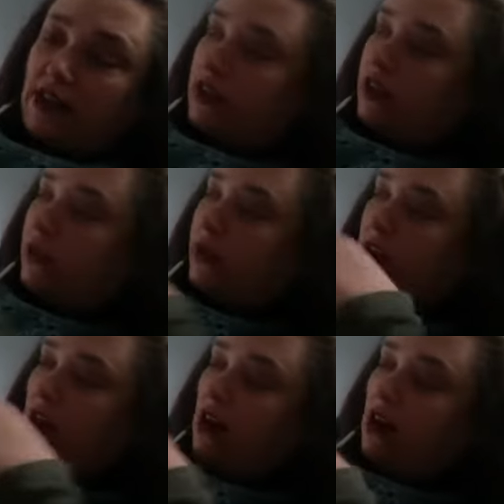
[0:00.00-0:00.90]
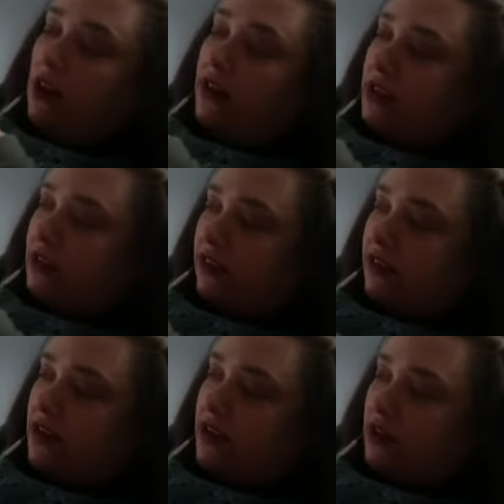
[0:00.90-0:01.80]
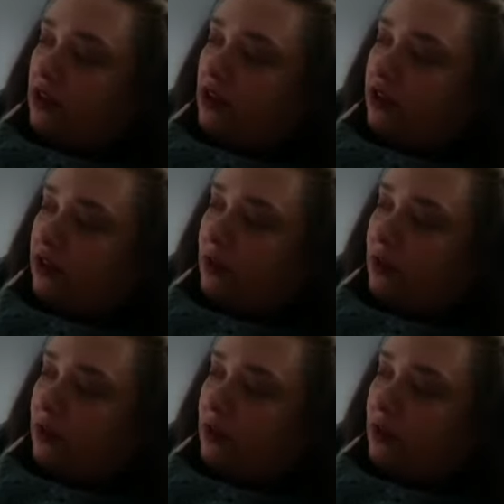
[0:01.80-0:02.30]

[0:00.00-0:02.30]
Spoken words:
So we call this thirds.